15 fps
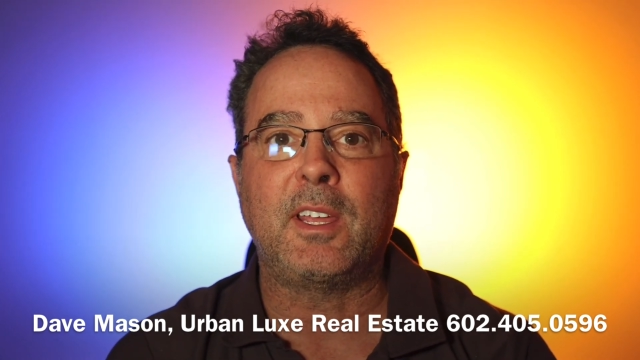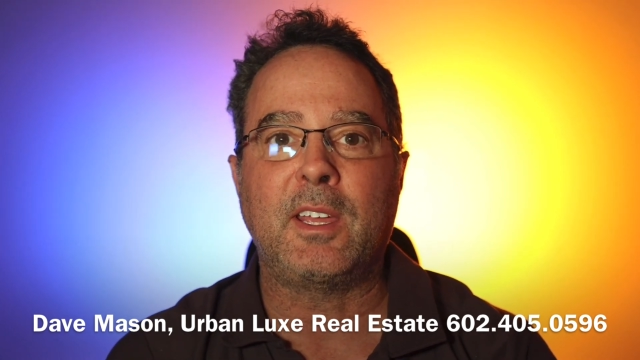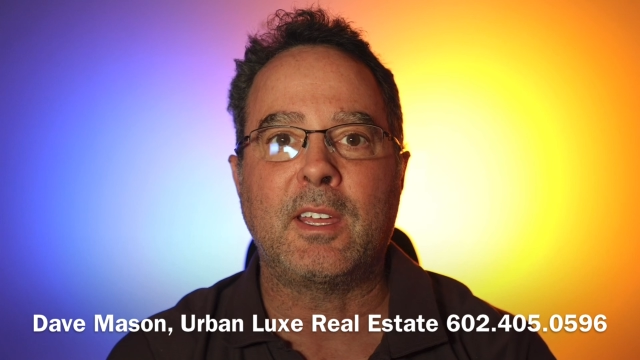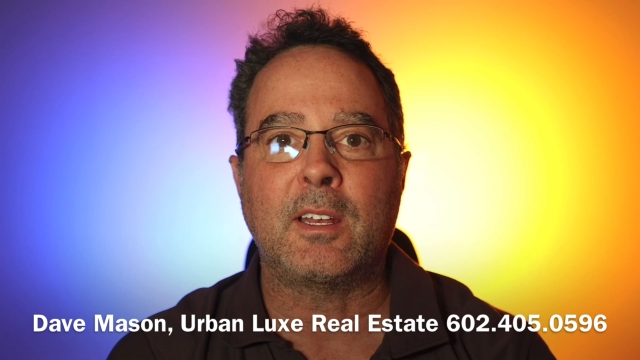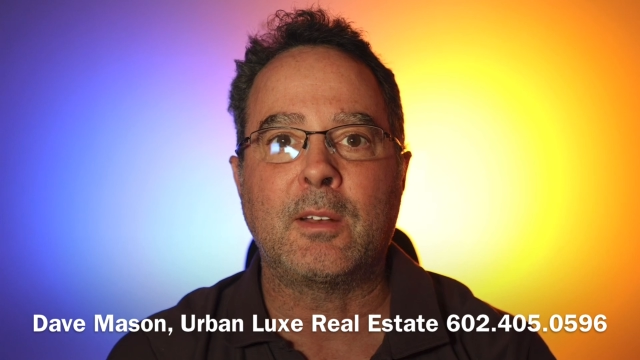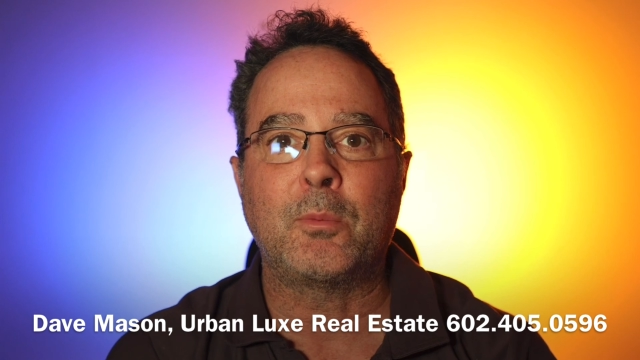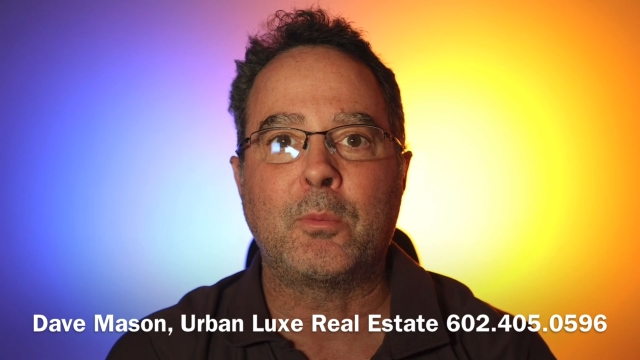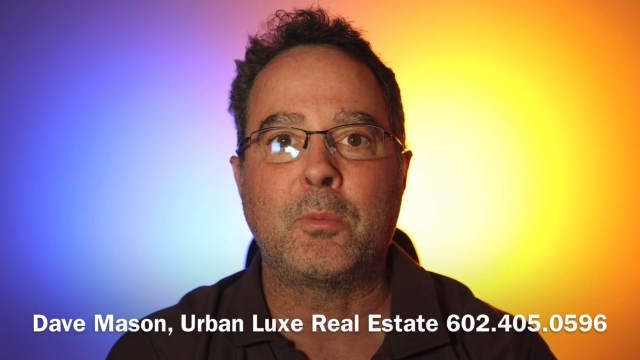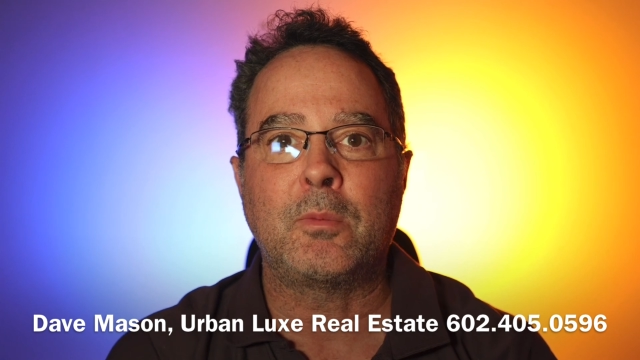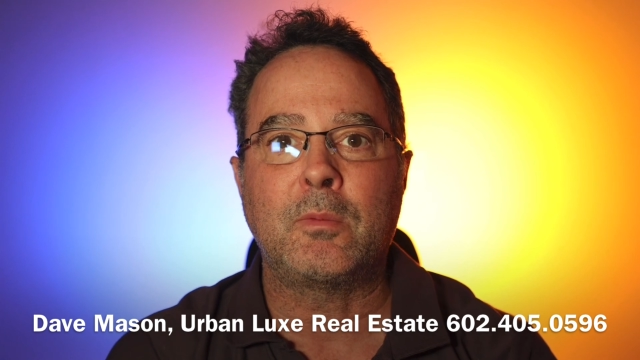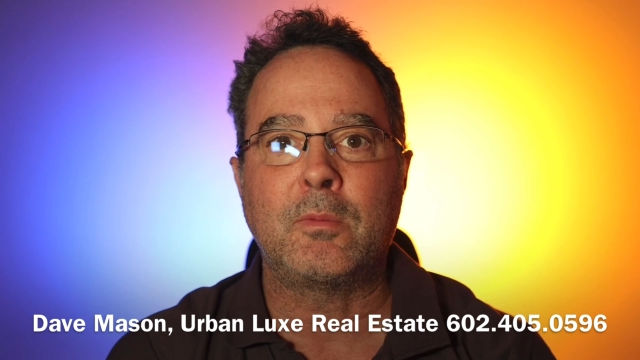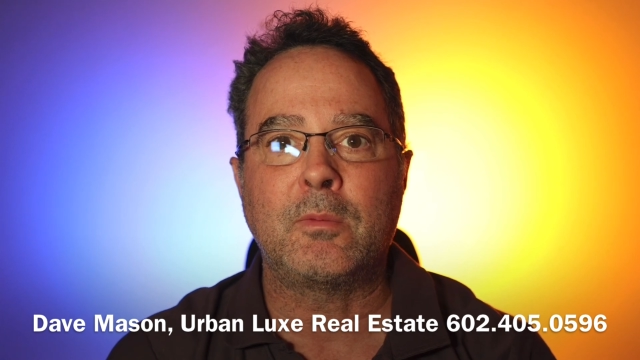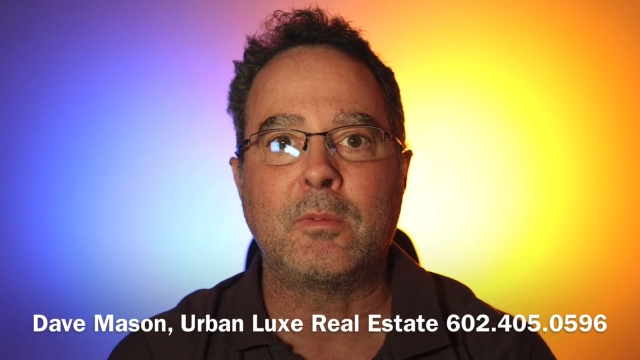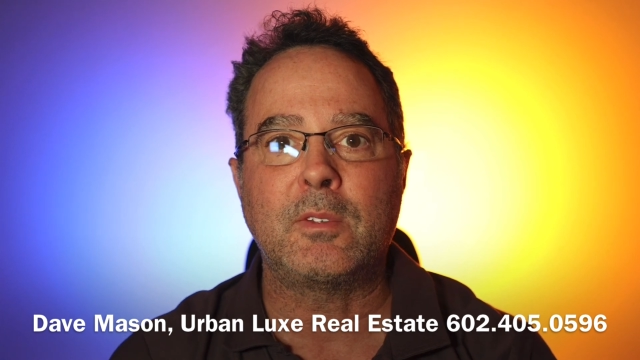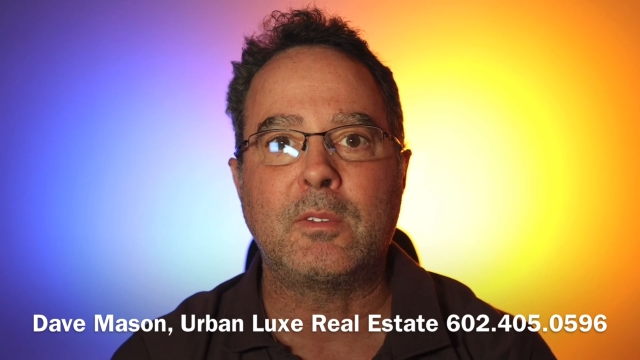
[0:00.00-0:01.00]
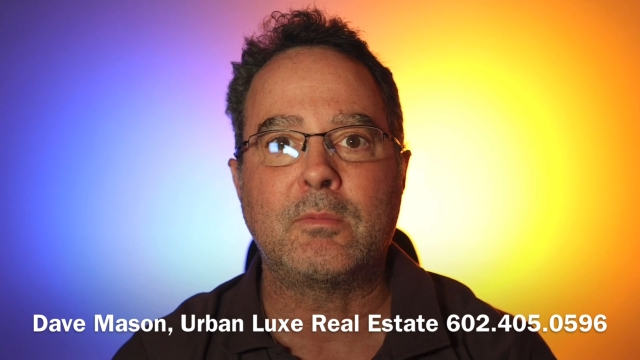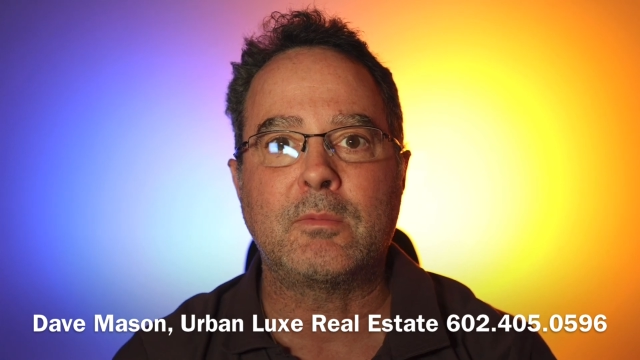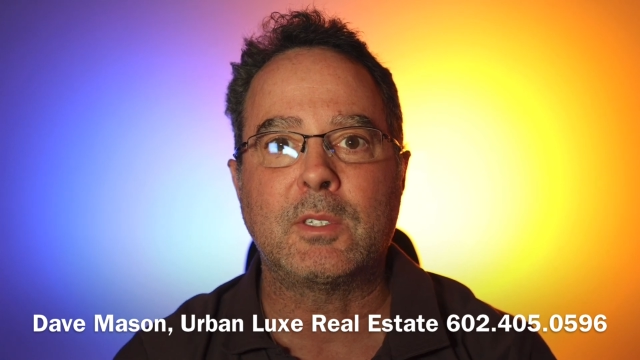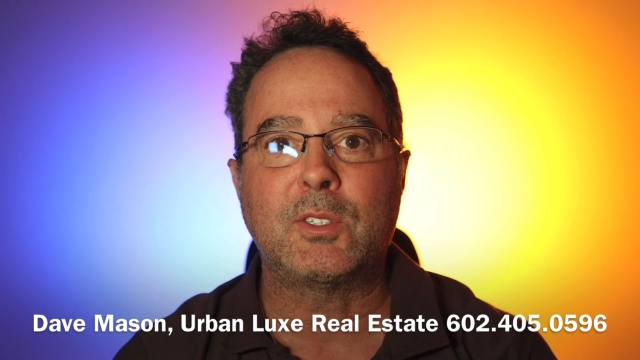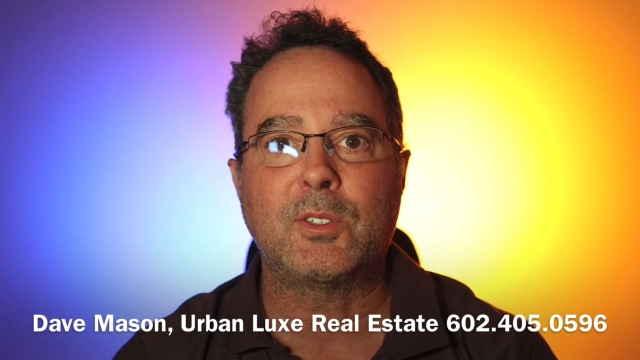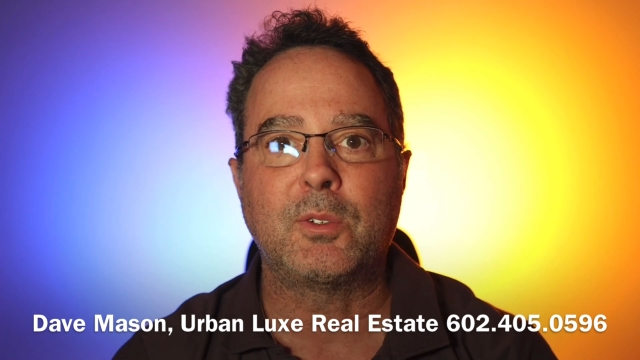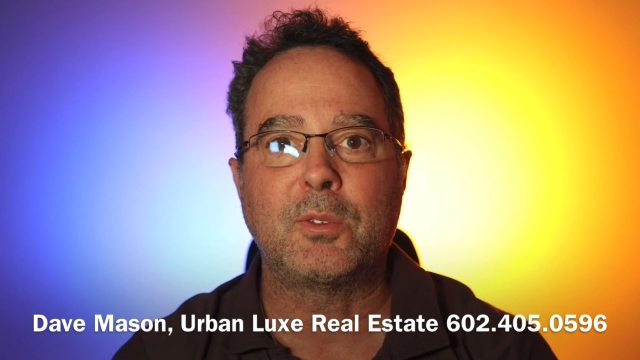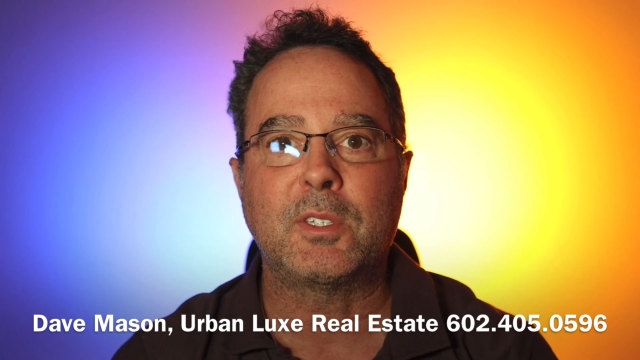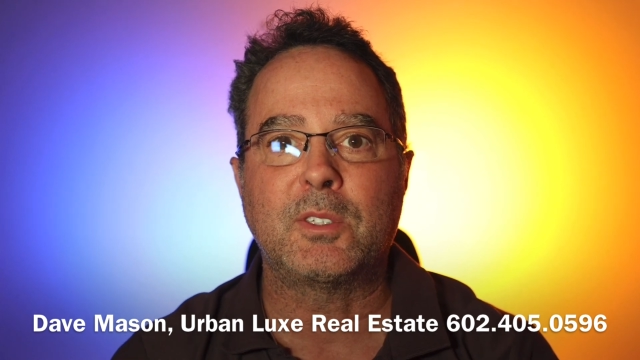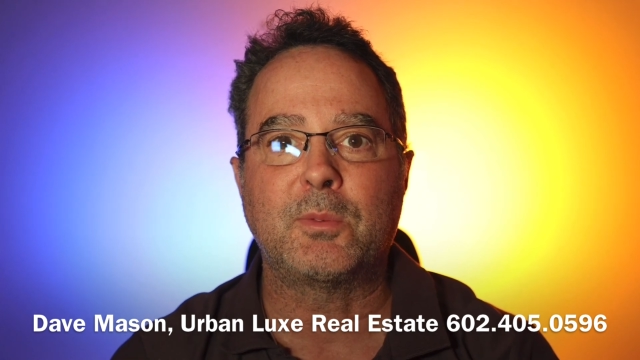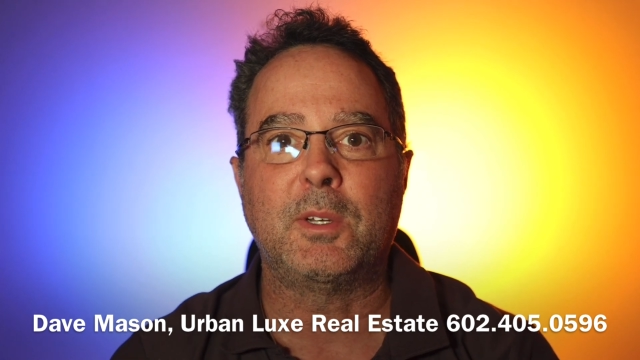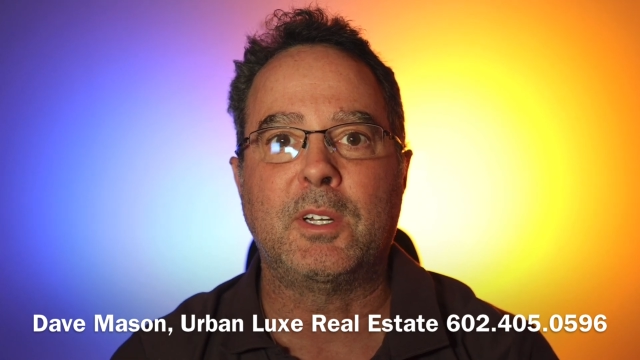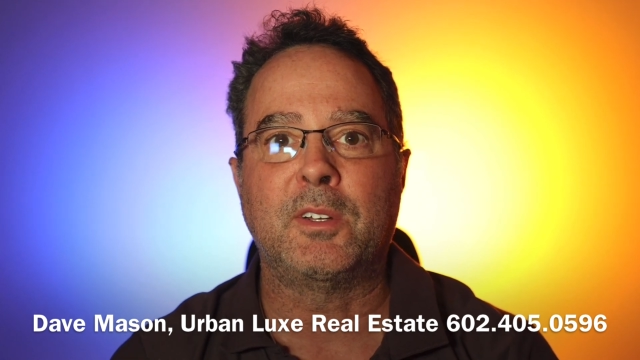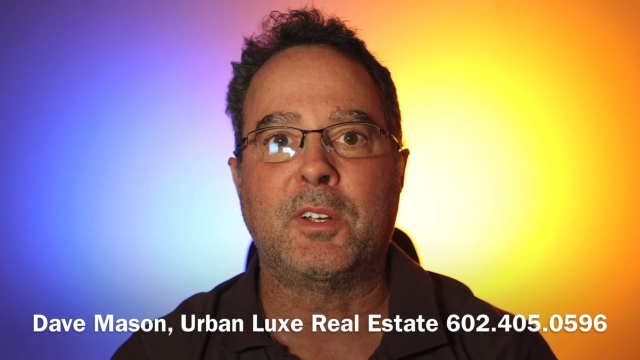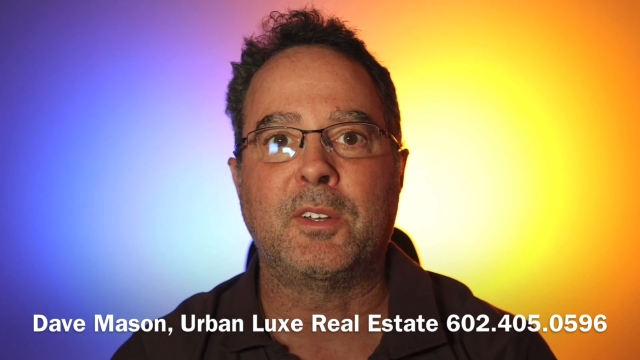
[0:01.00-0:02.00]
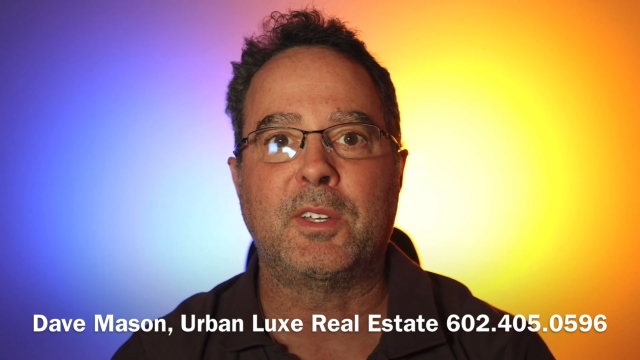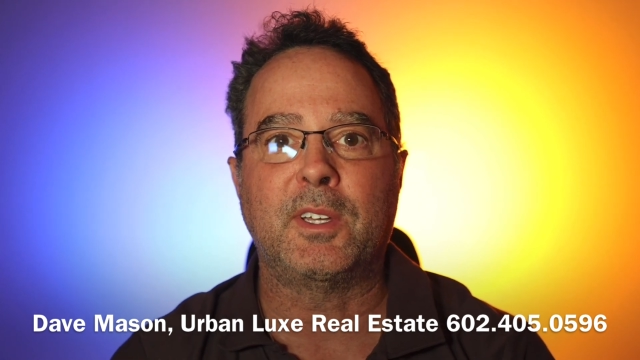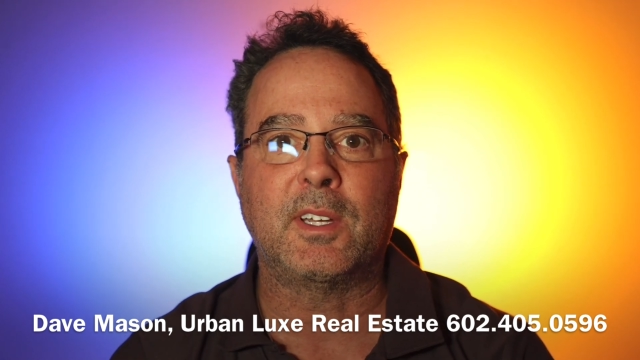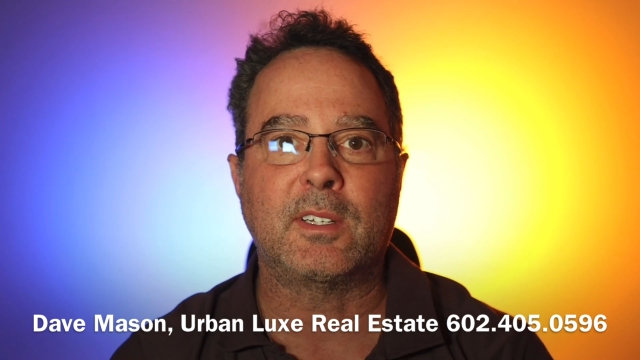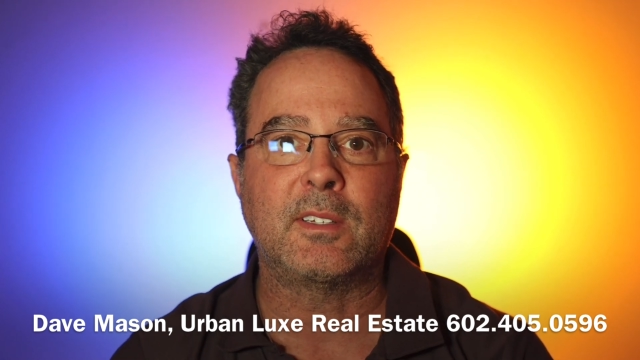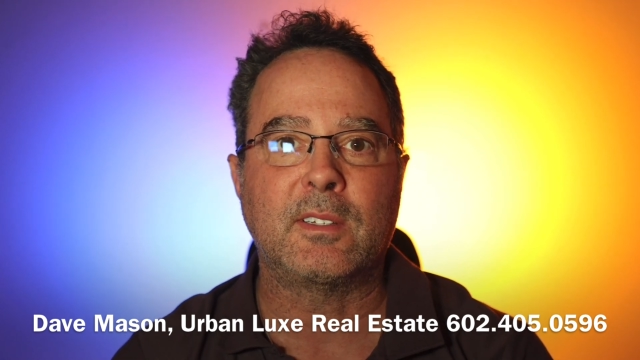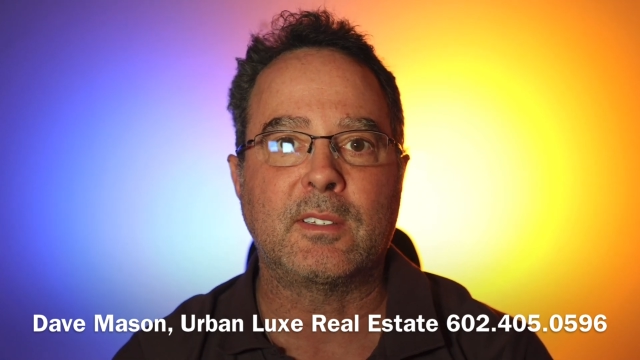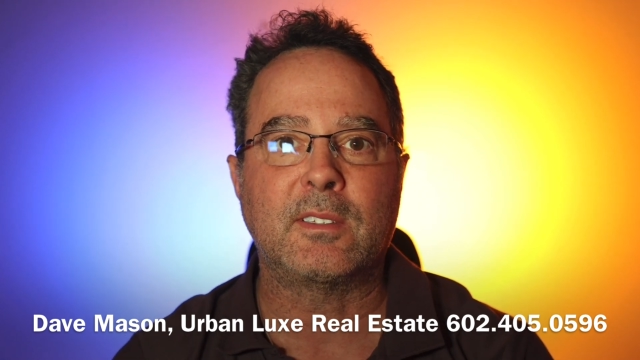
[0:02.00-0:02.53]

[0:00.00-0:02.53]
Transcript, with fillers: And the truth is, we don't know yet.